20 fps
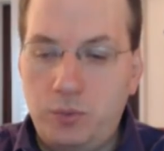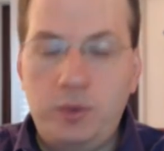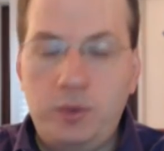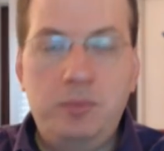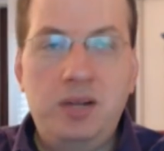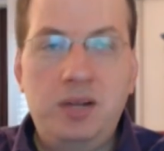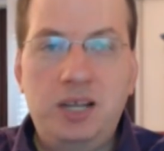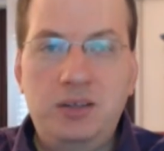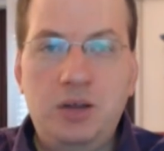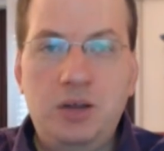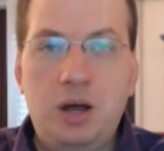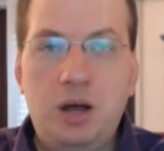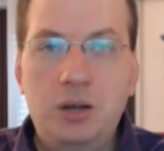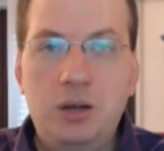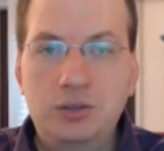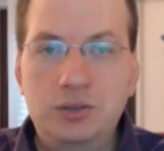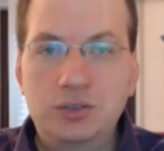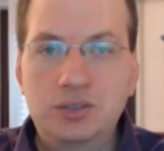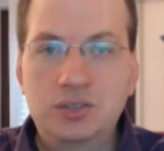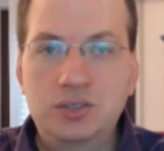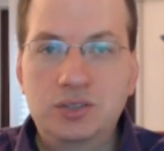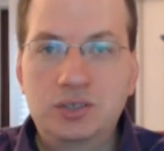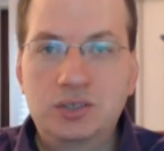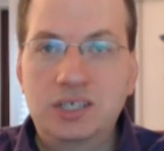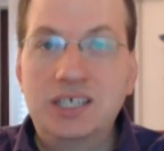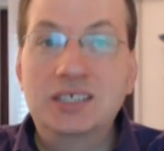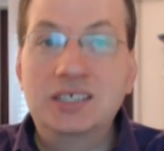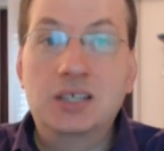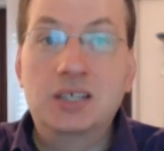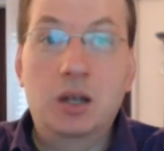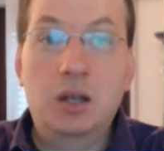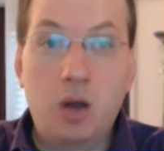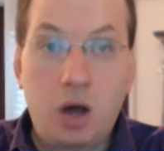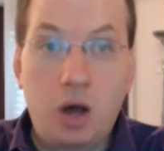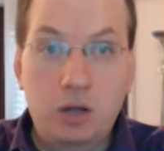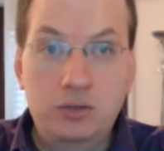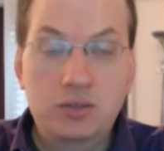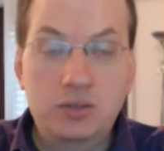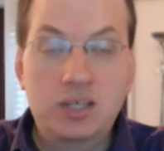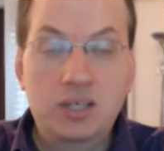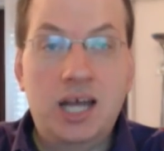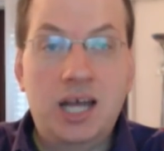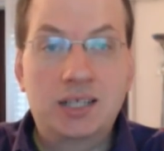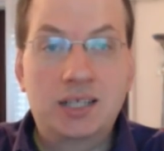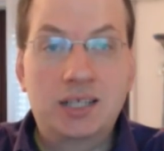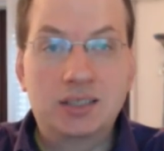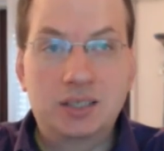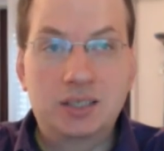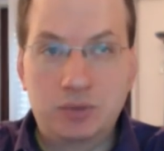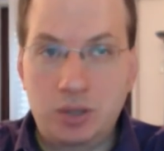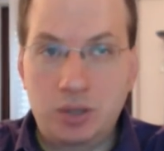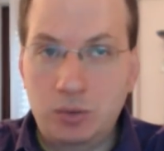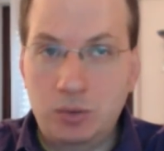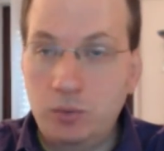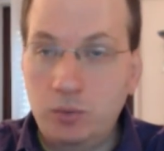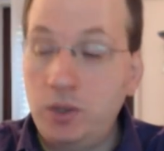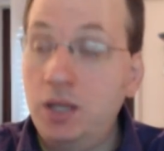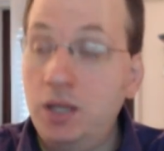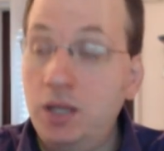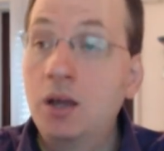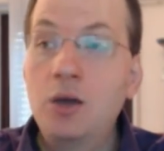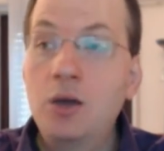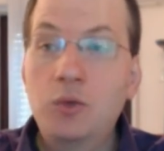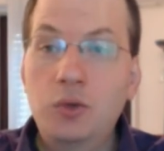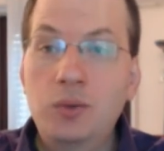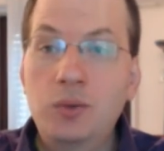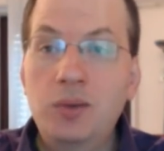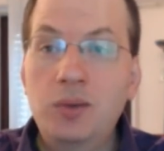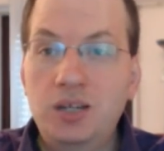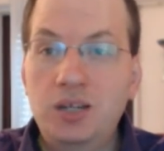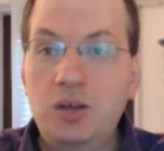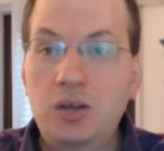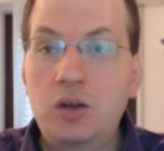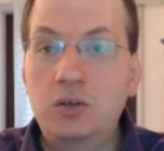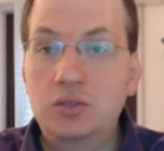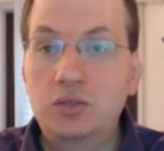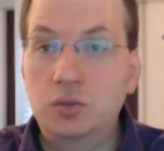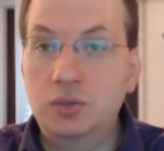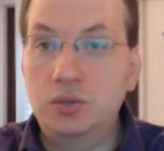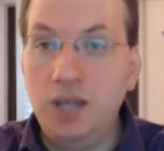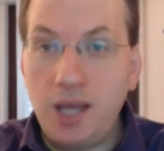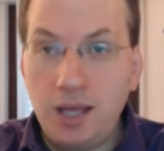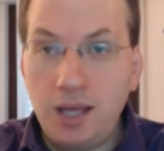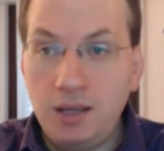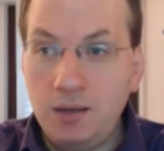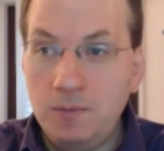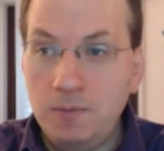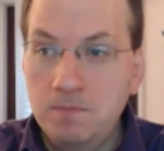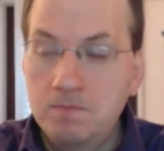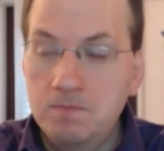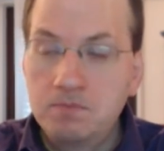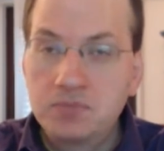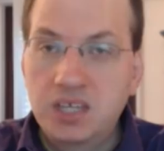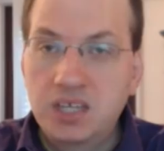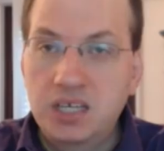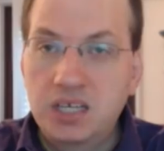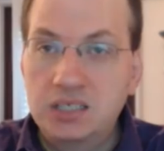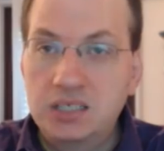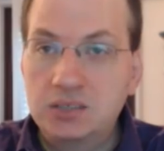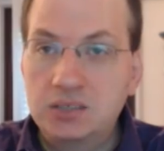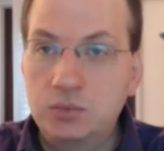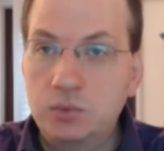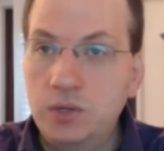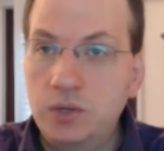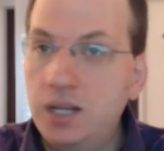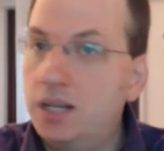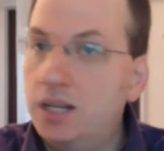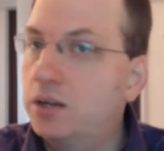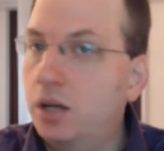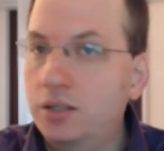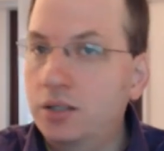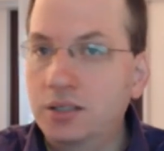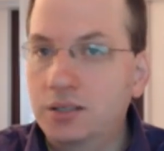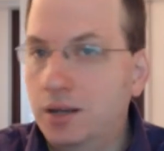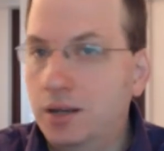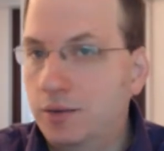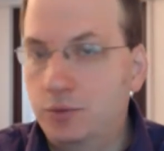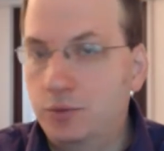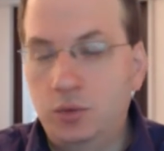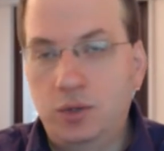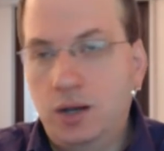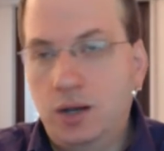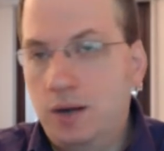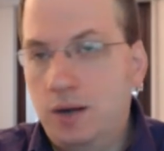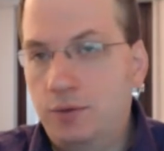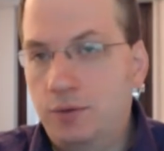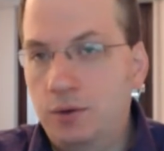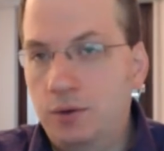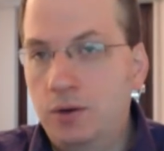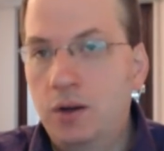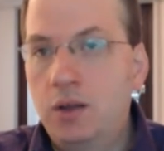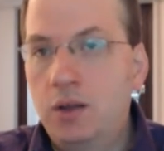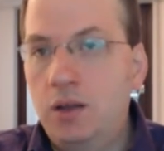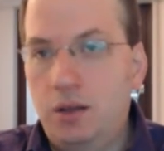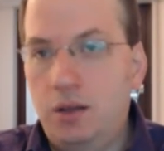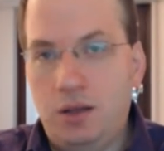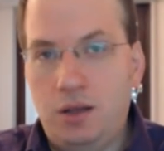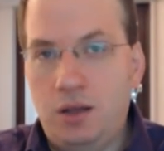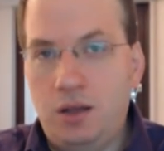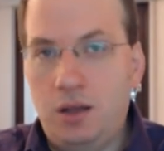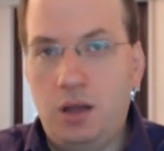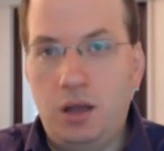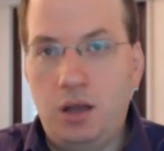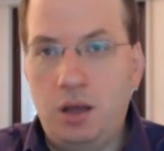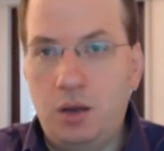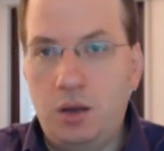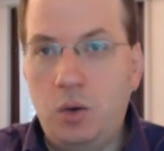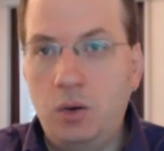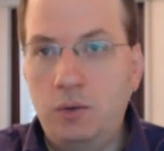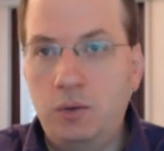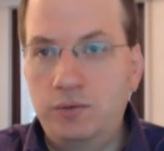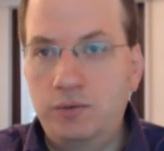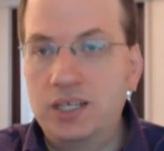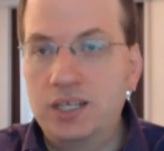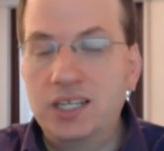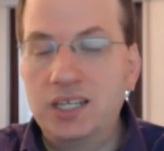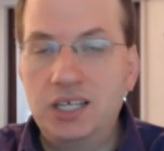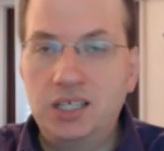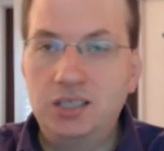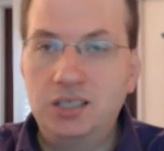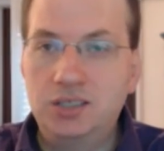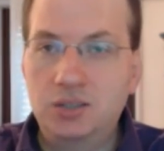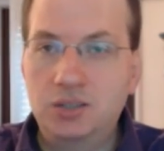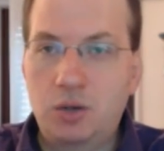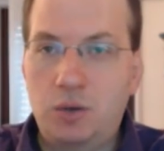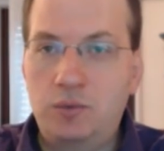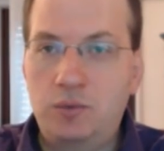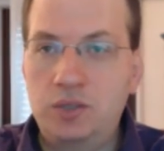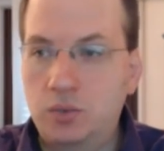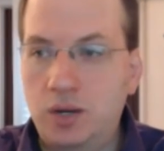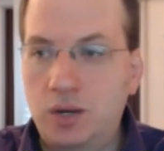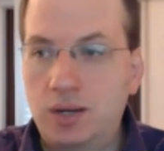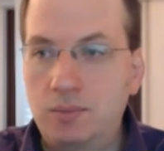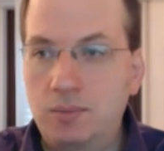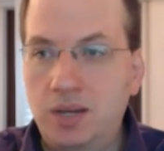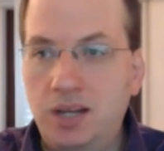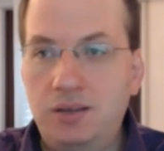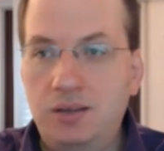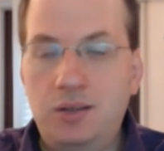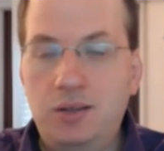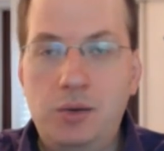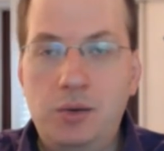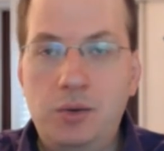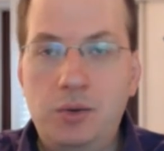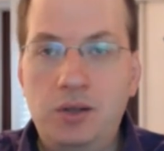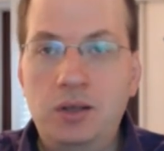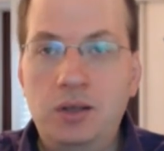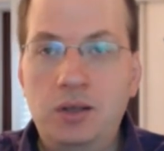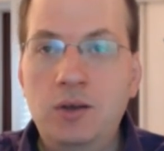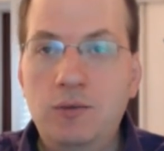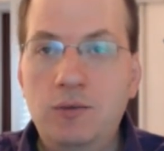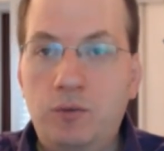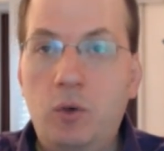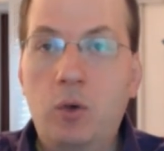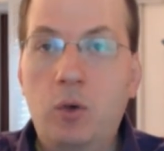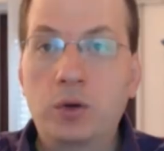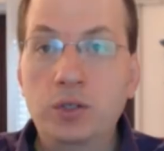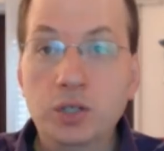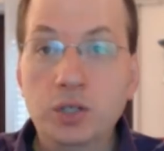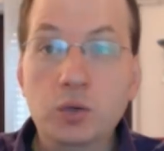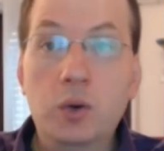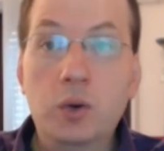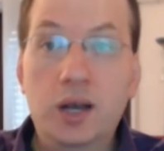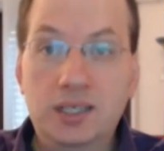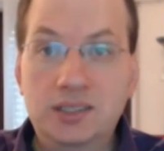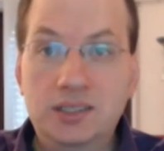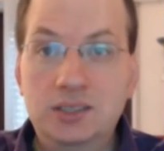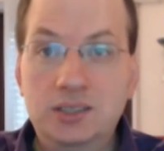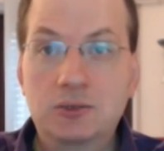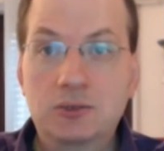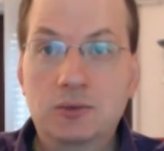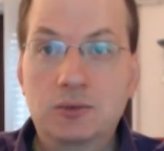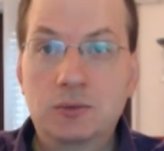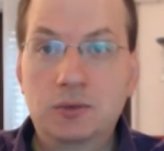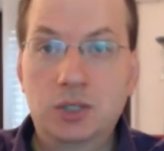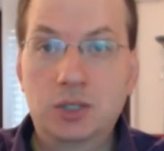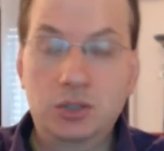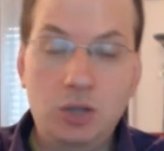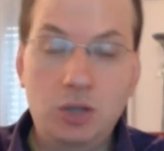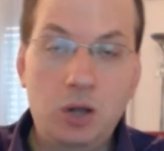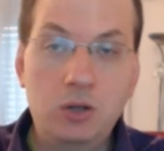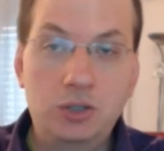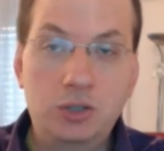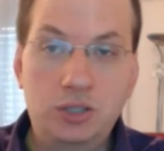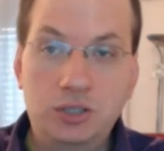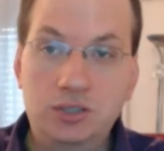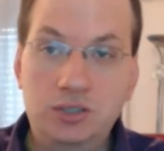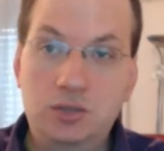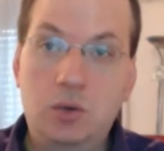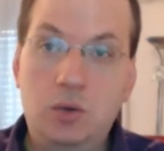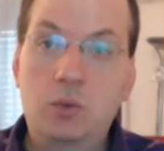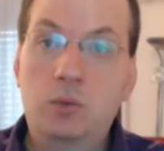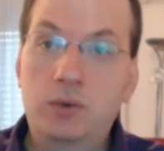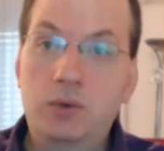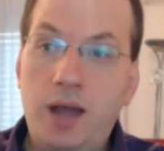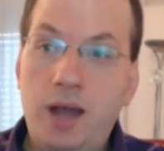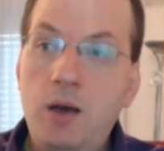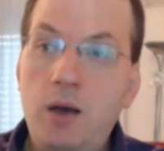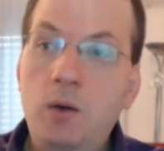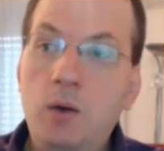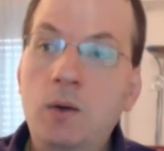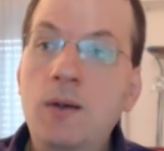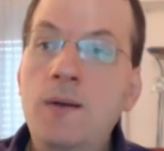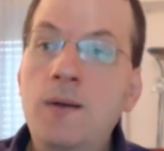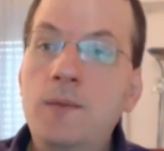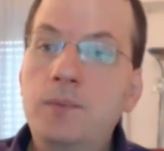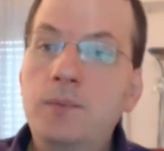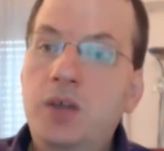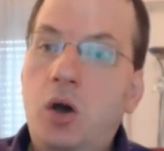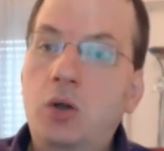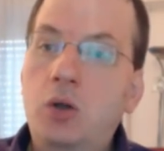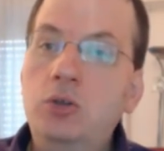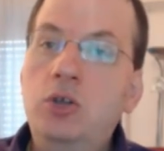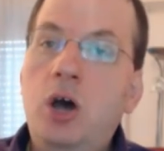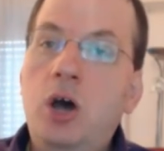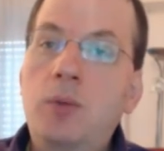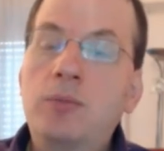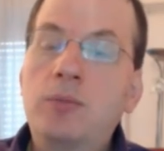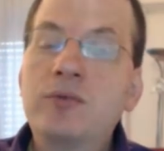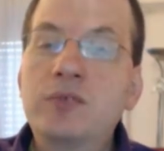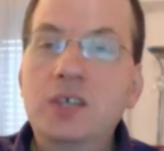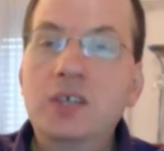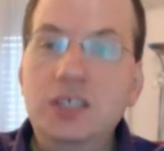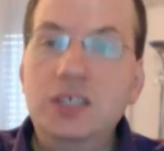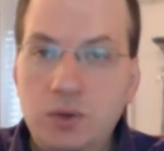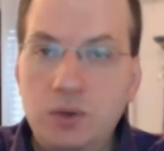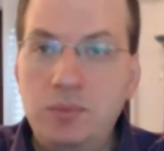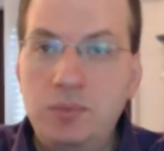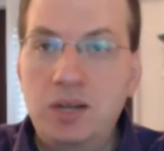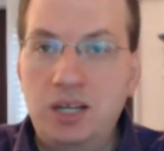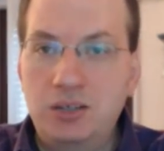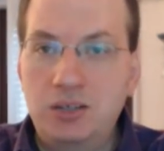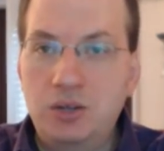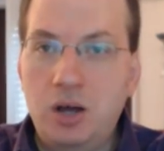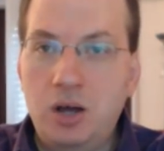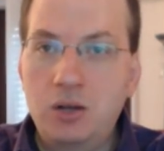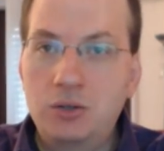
$3 billion is a lot in 1973. $3 billion today is really not enough to cover all of the needs of the Israeli military for U.S. technology. So now, on top of these $3 billion,